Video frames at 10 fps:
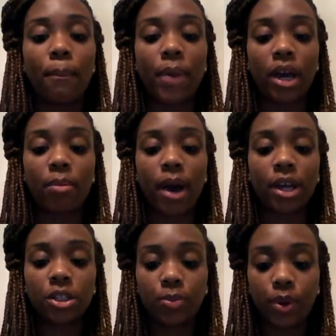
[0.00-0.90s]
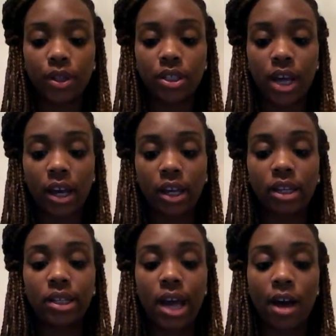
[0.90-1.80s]
megabytes per
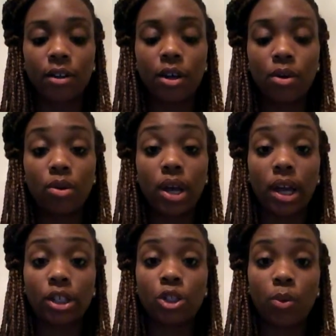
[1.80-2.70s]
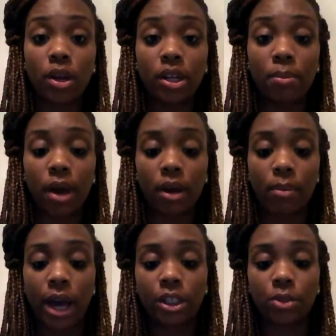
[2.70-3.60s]
second download and 20
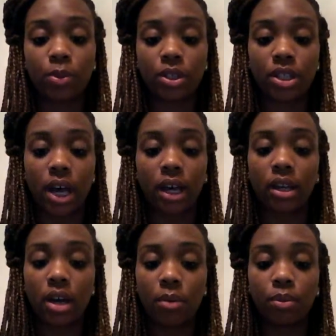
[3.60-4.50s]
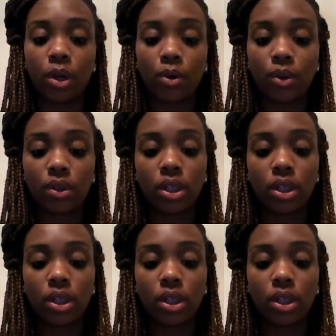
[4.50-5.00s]
megabytes per second upload.